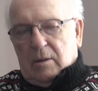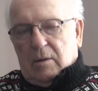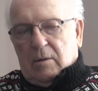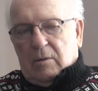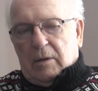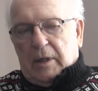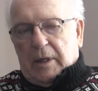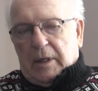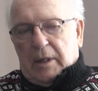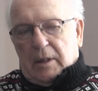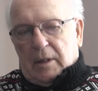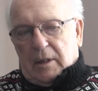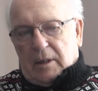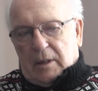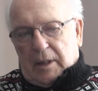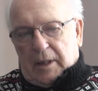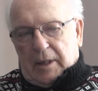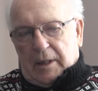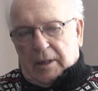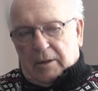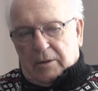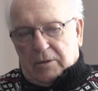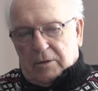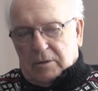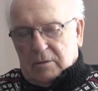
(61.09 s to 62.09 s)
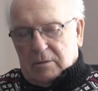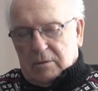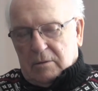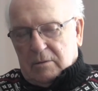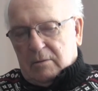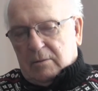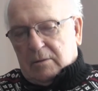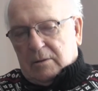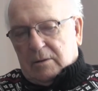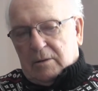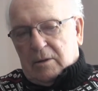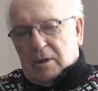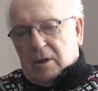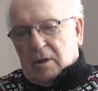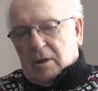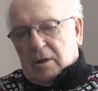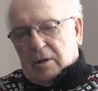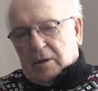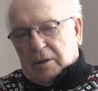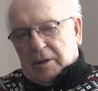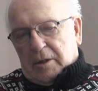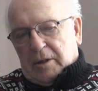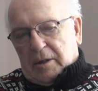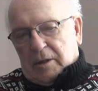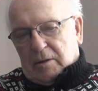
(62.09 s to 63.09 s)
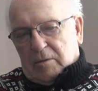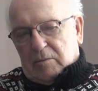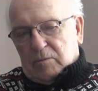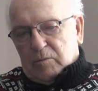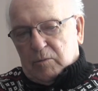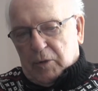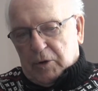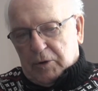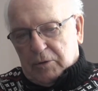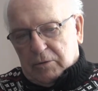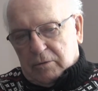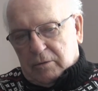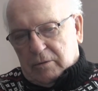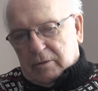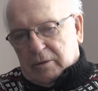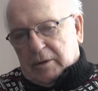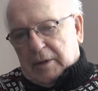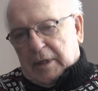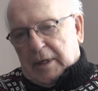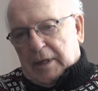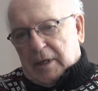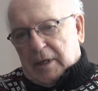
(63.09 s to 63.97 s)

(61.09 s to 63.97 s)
Well, I started in Boone,